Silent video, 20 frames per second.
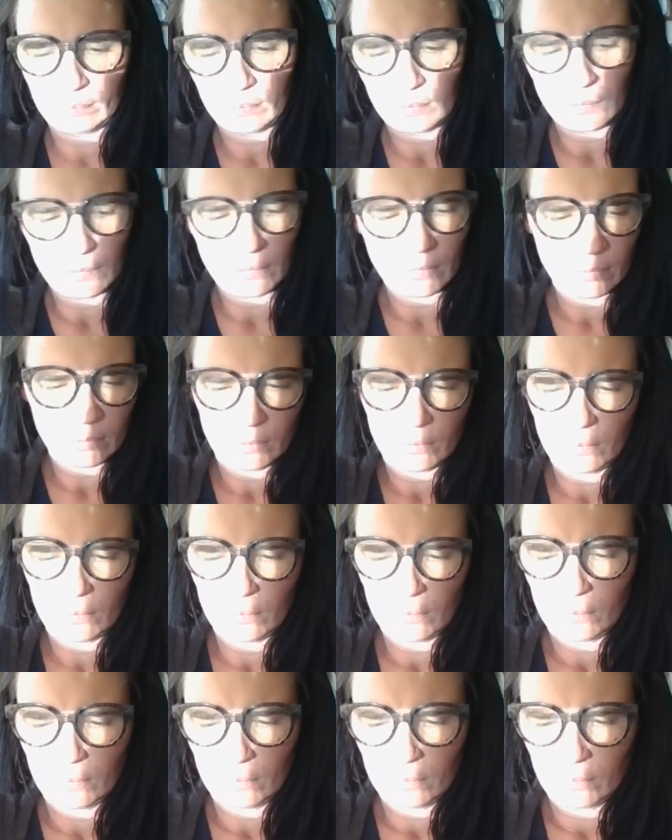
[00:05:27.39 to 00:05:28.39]

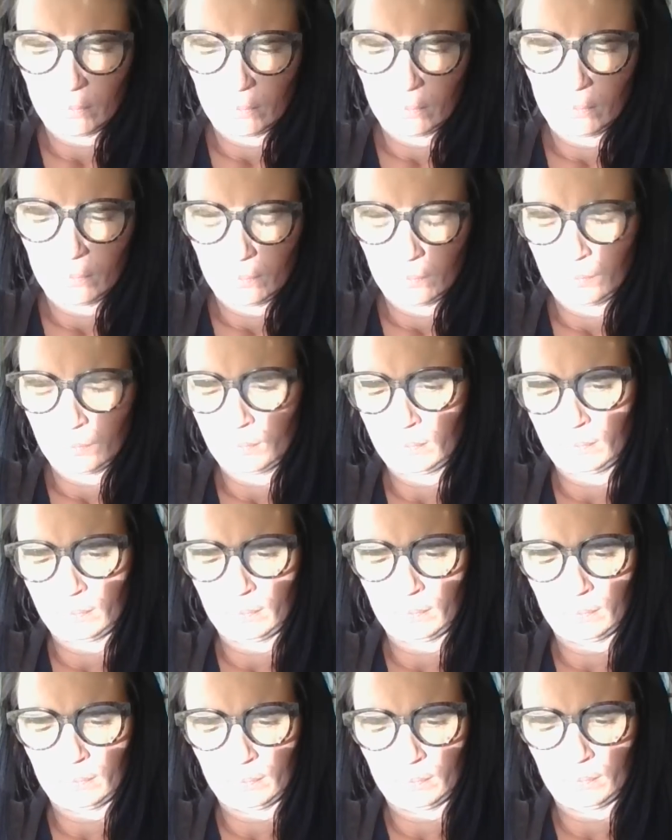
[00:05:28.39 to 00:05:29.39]

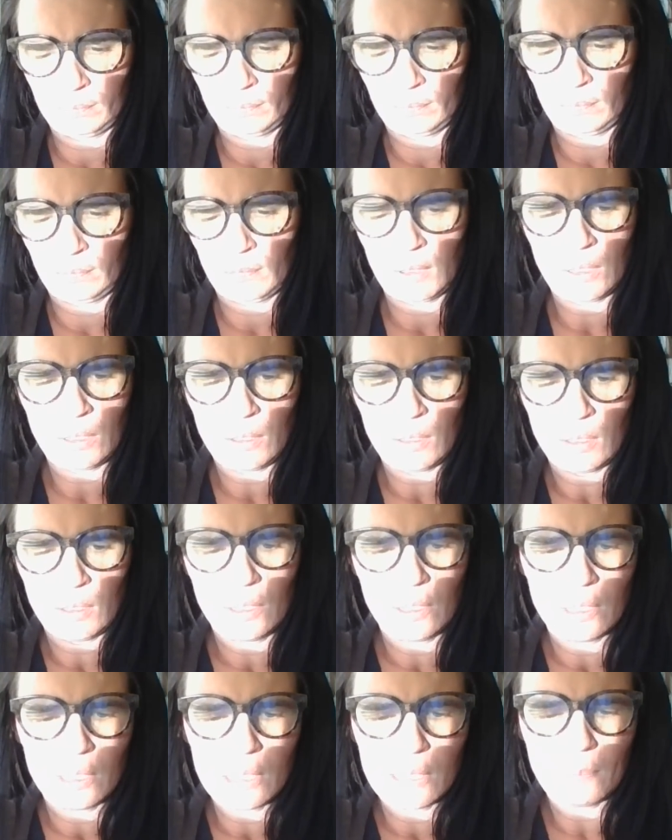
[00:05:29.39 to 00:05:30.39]

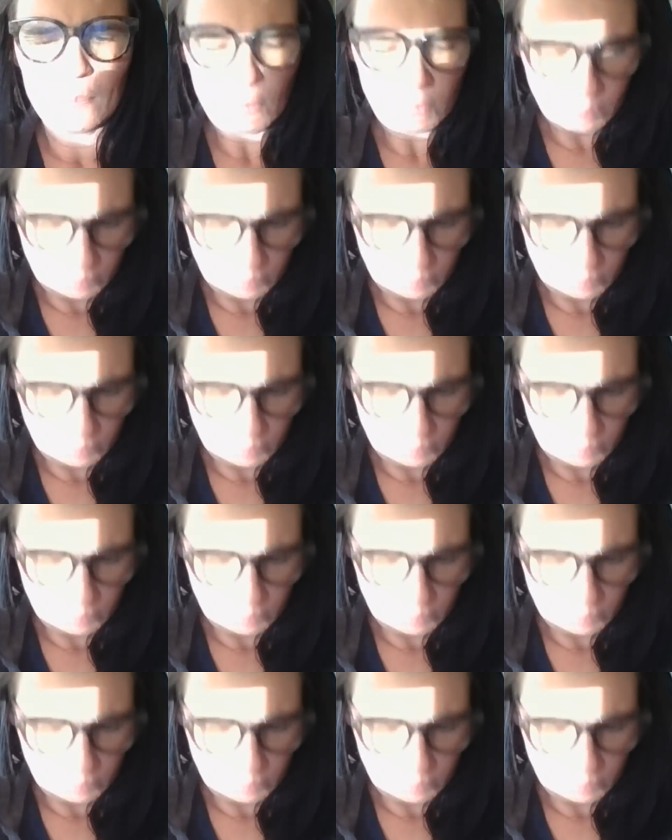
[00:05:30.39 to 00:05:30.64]
[no speech]